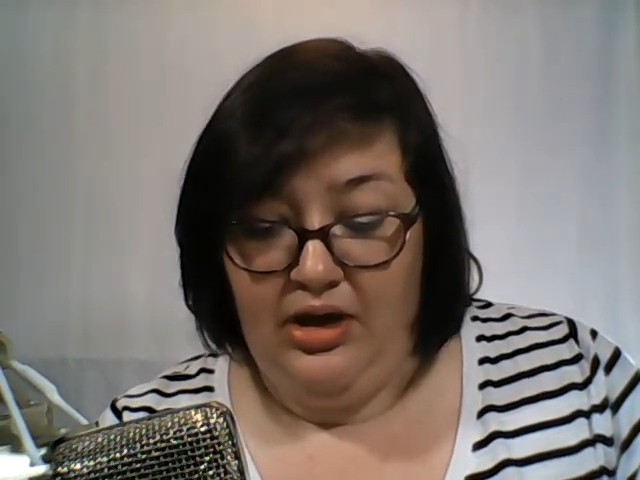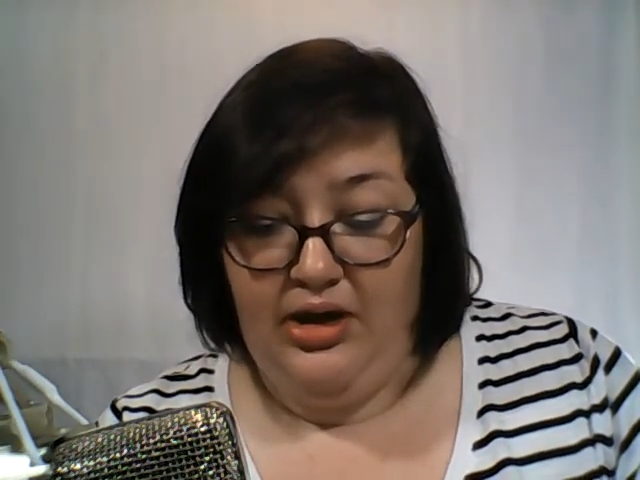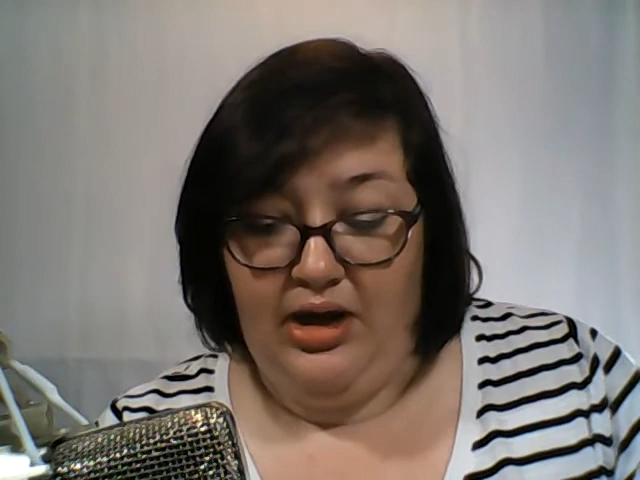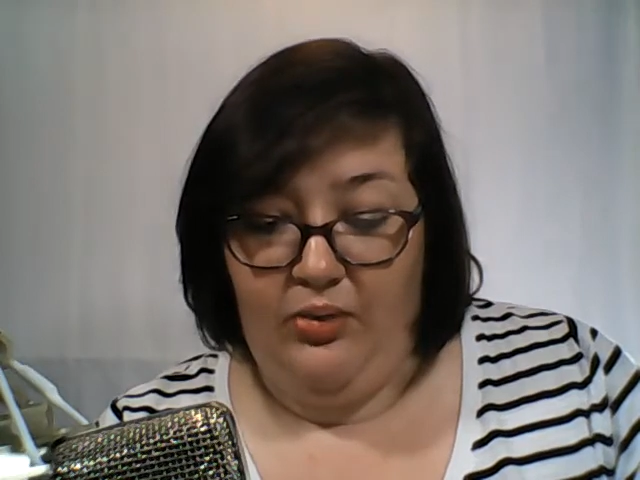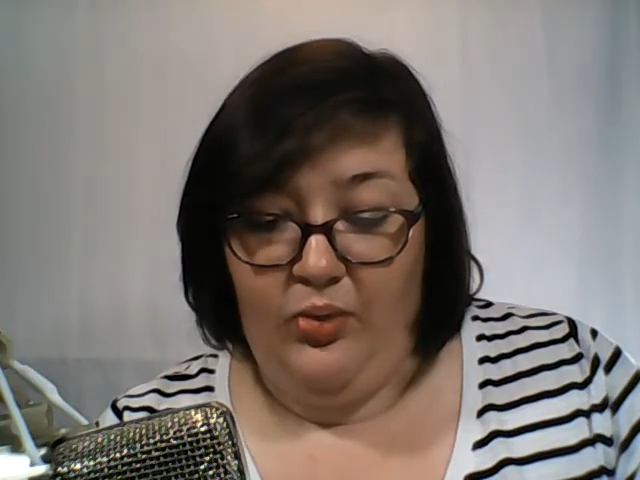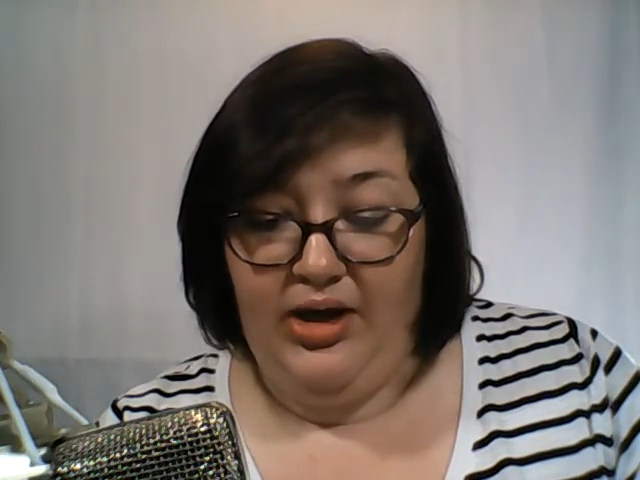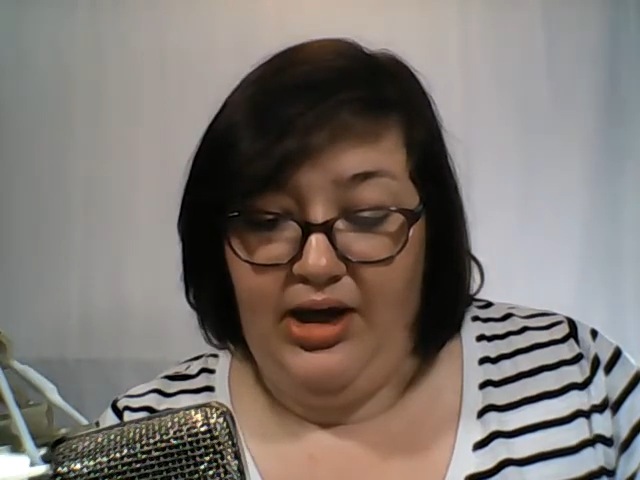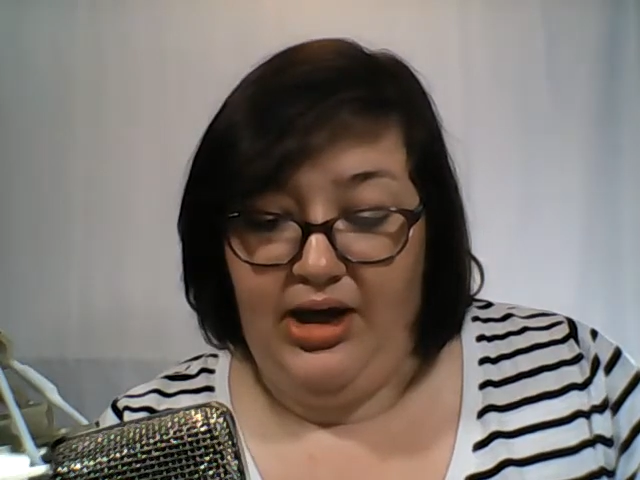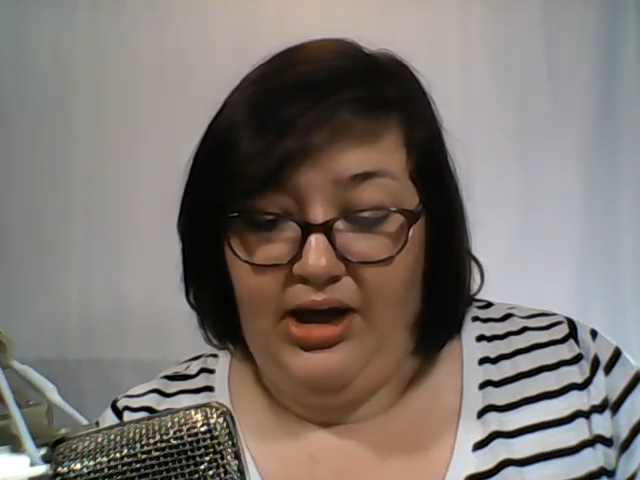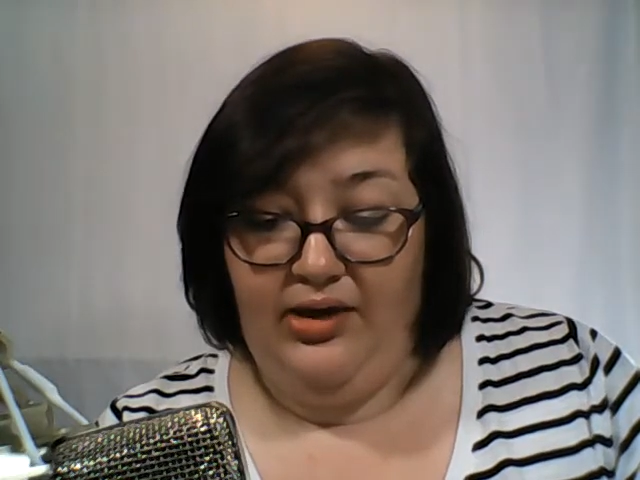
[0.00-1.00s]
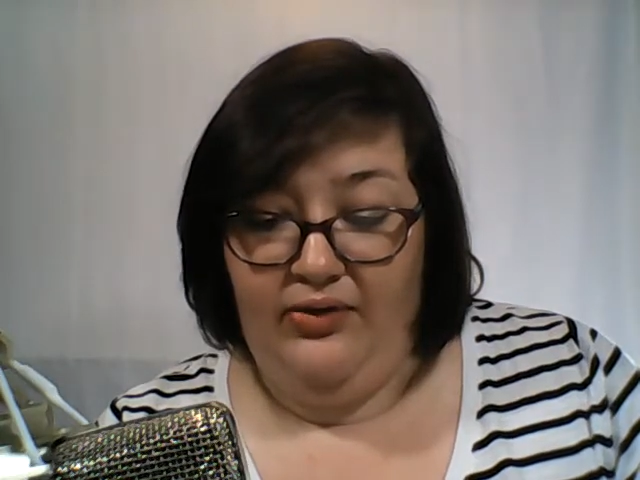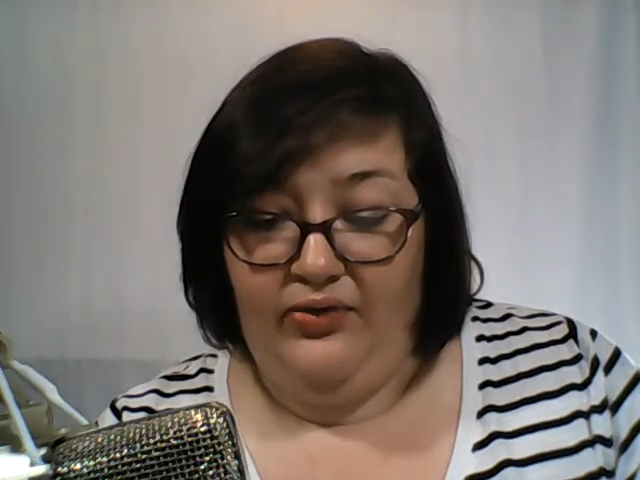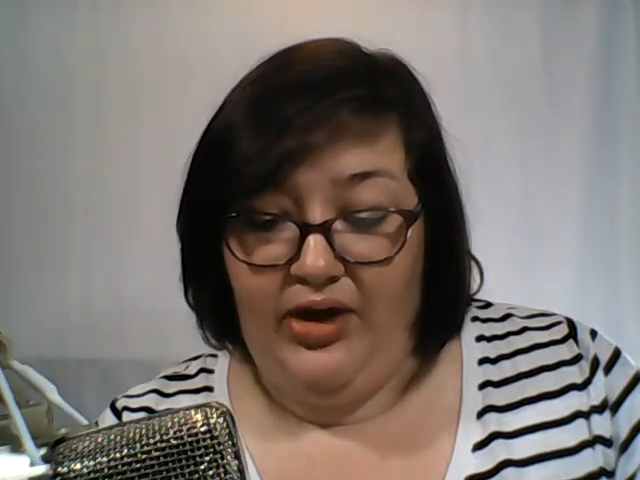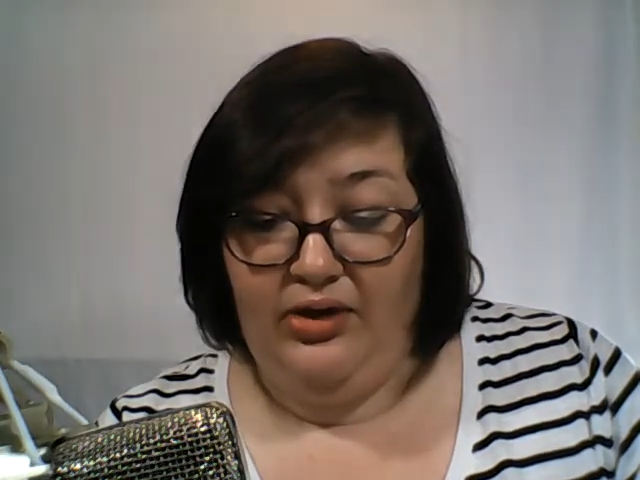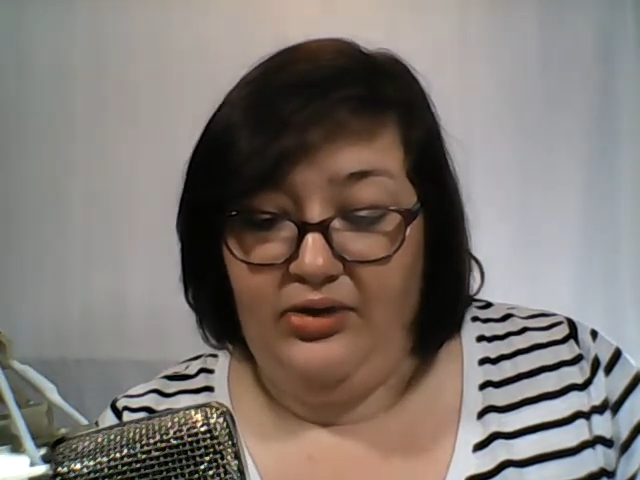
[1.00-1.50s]
that we need
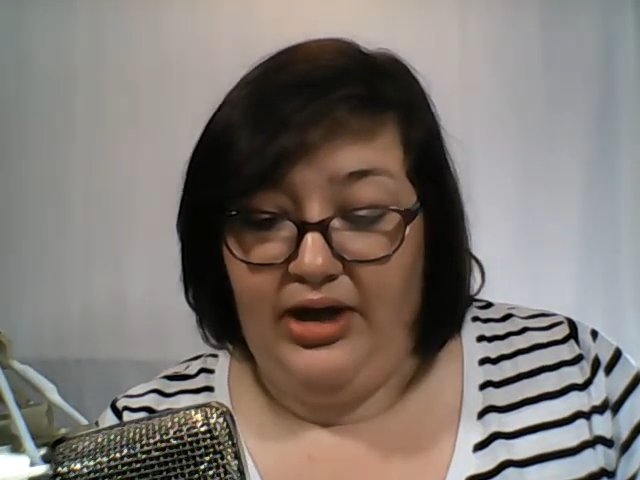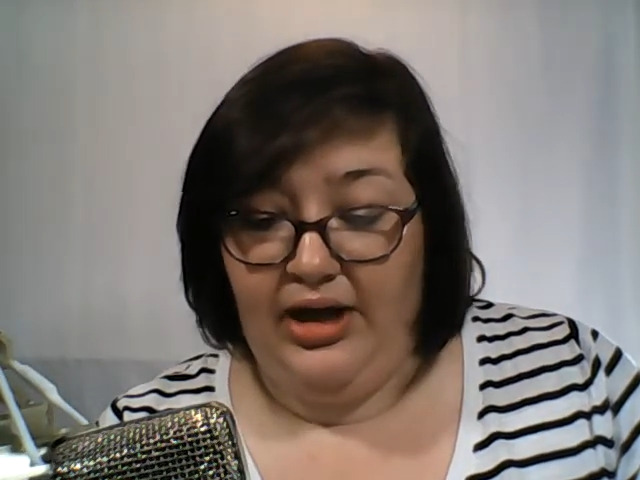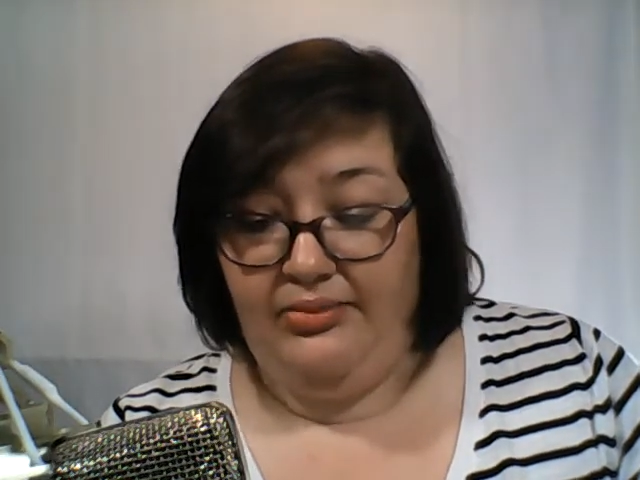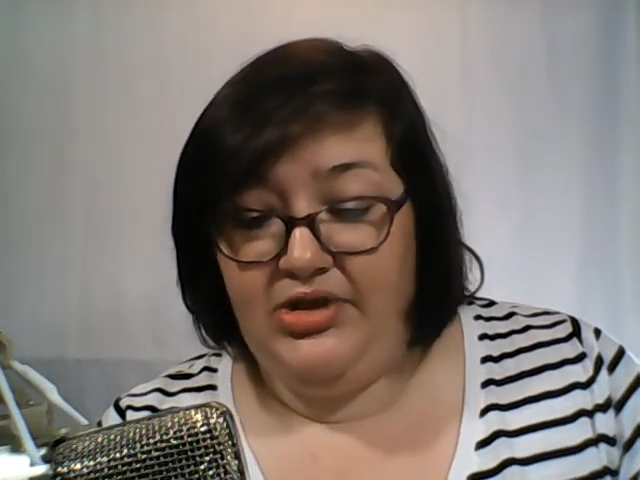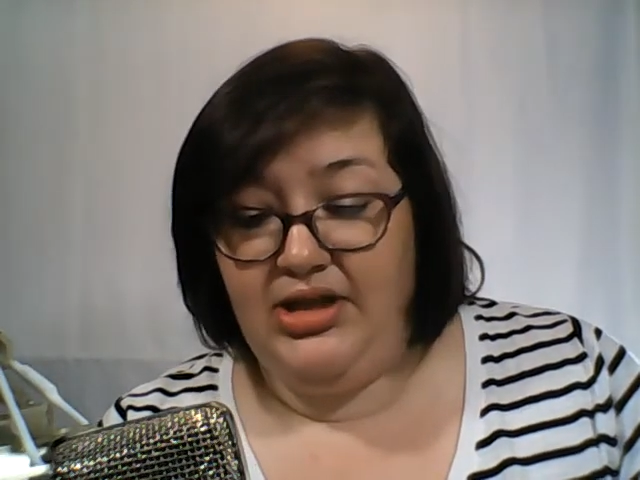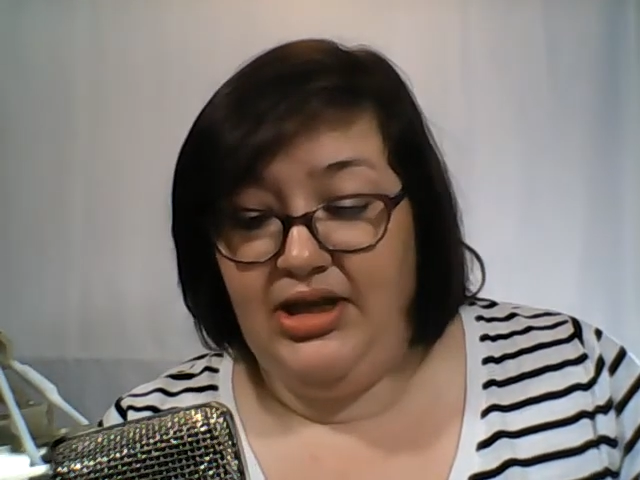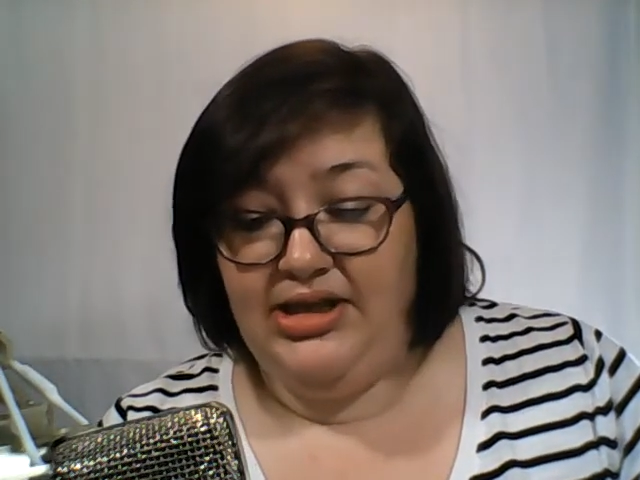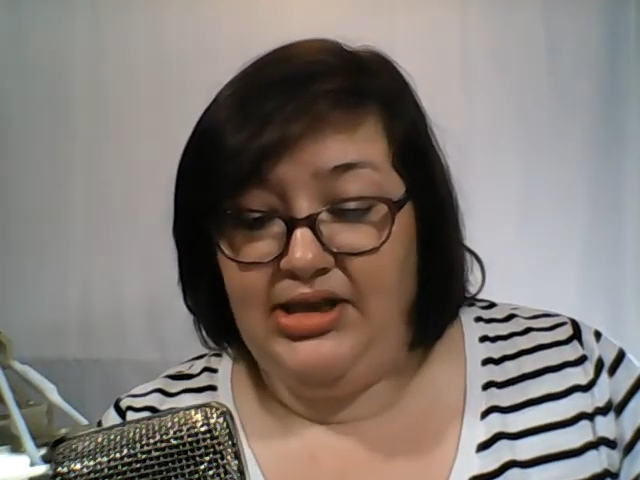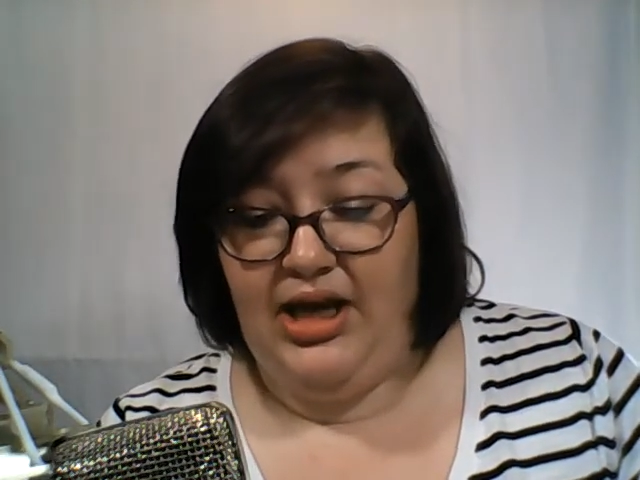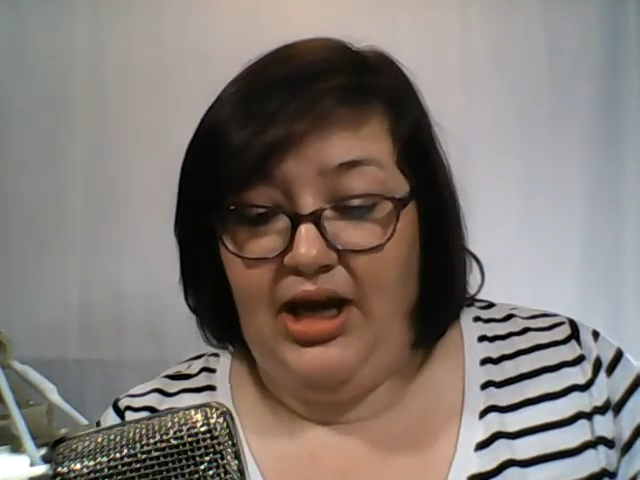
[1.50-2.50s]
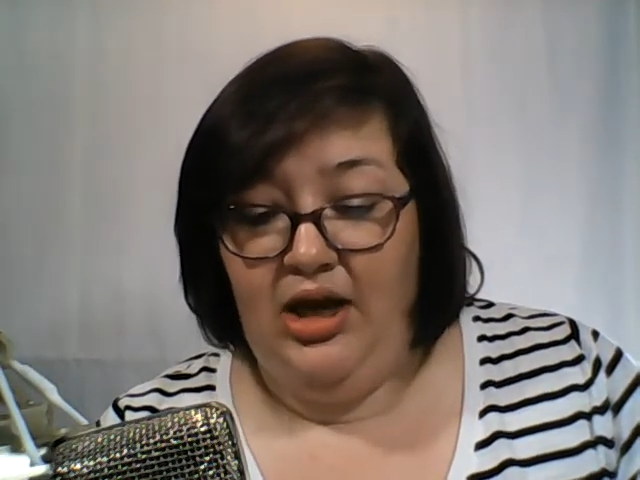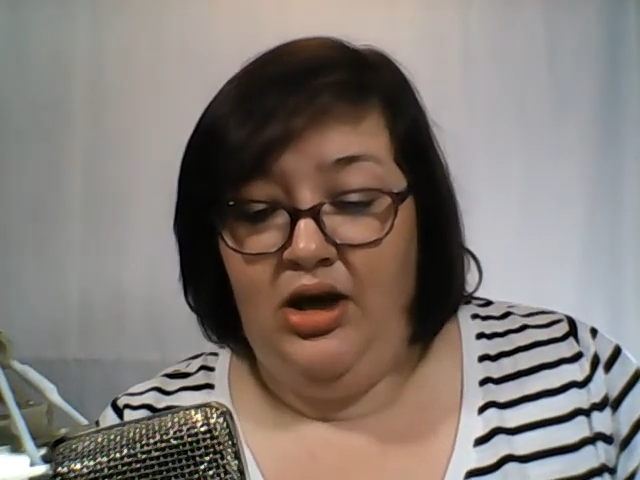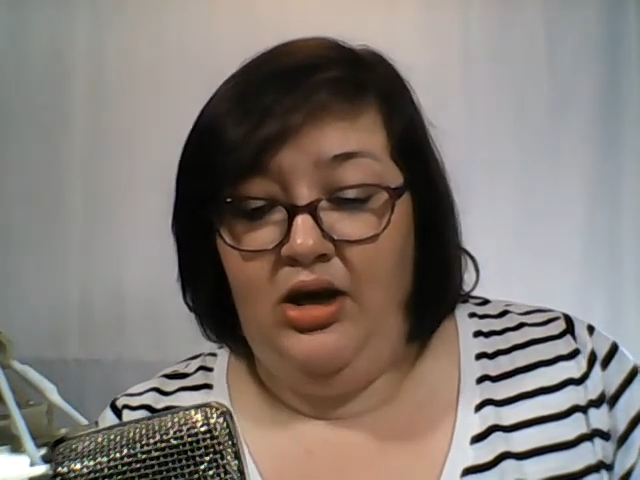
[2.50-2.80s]
filled, and I'm just going to say